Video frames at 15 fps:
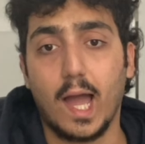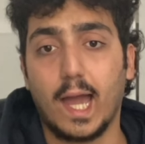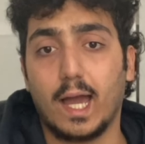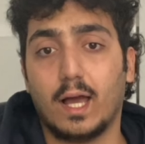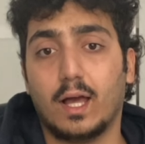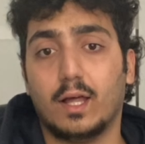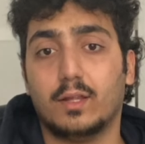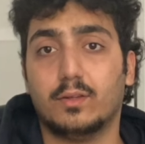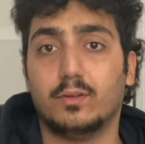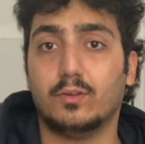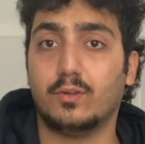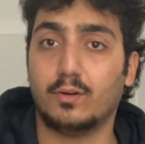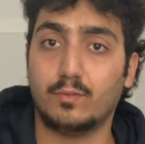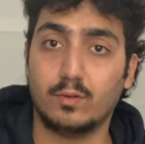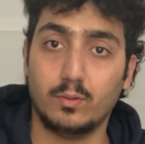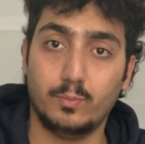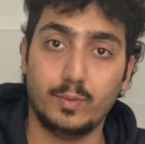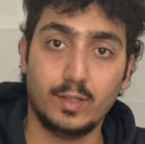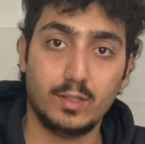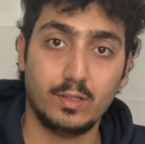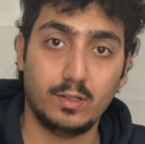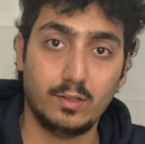and there will
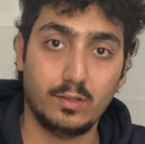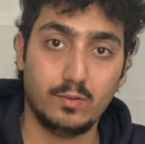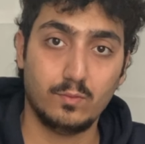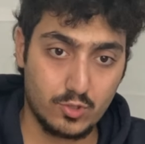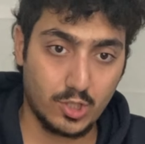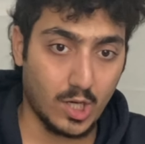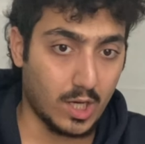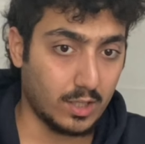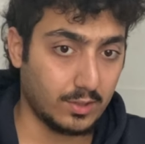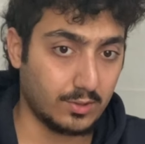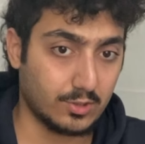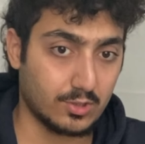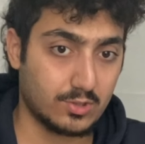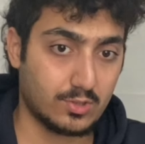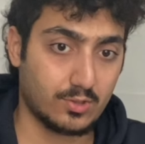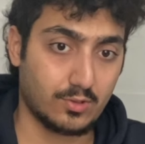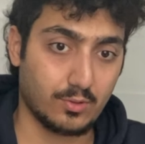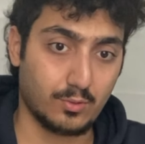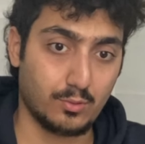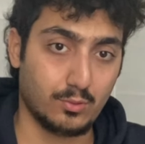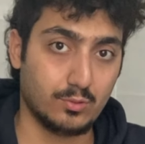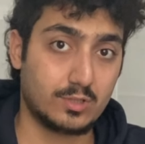be changes
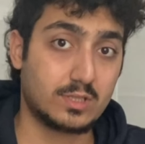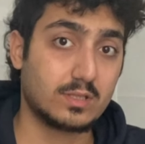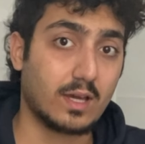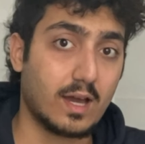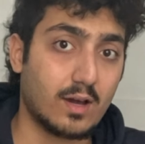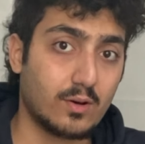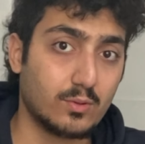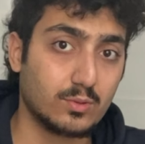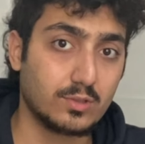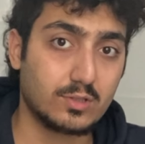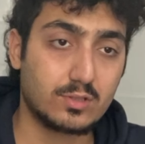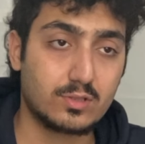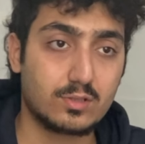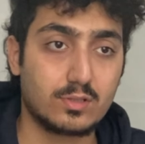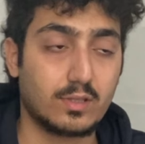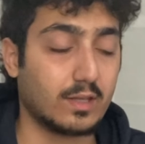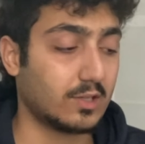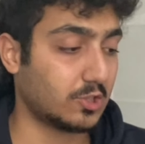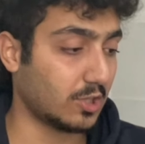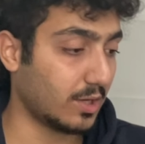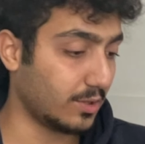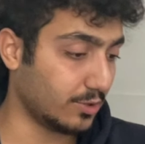to sounds,
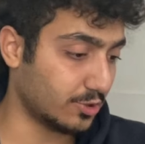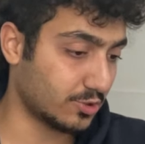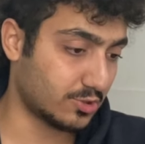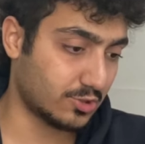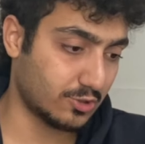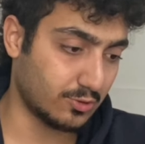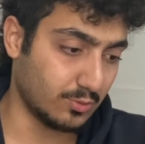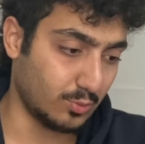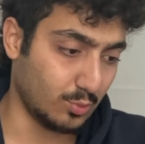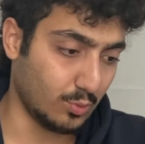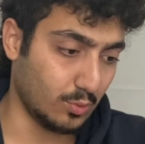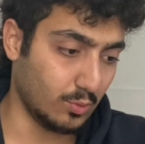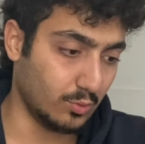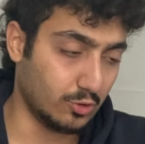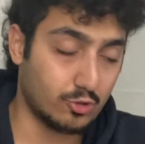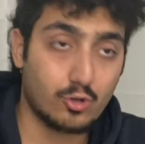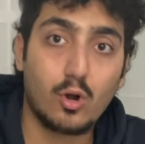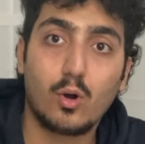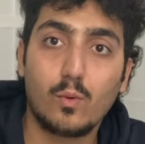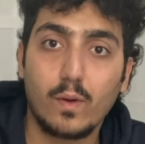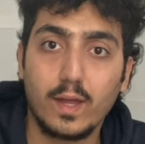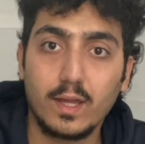changes to
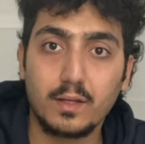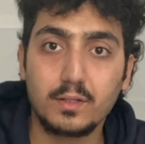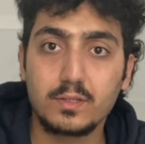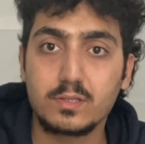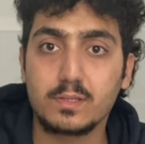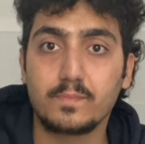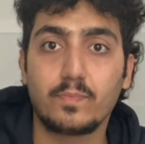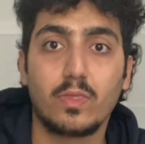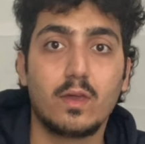drawings